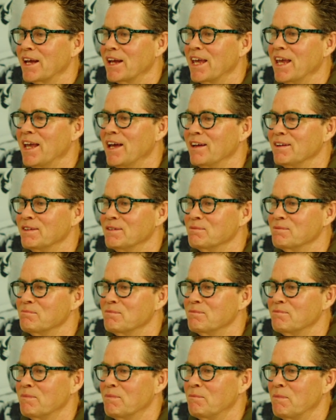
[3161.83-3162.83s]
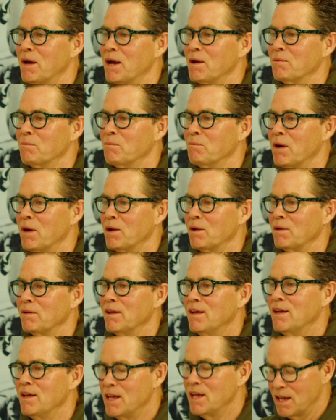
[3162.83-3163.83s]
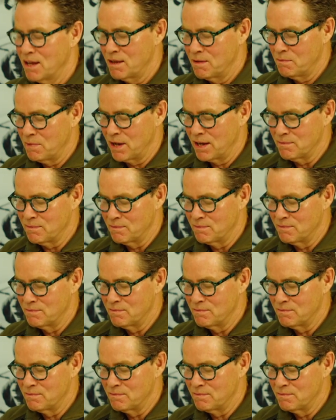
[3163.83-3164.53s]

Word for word: can't my my my